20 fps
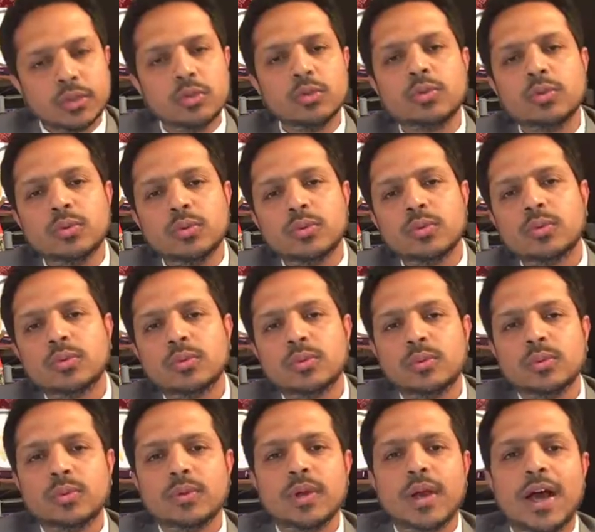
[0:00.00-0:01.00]
2.
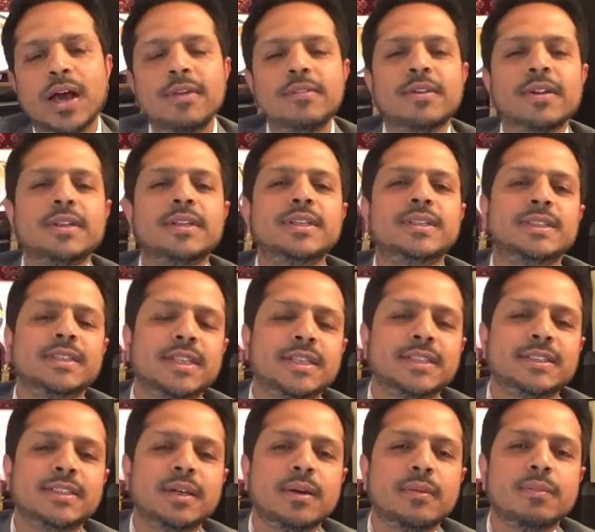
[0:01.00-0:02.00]
I will
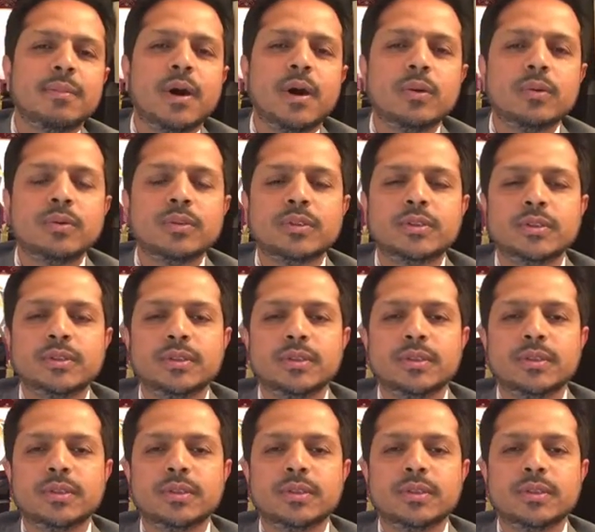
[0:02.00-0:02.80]
discuss about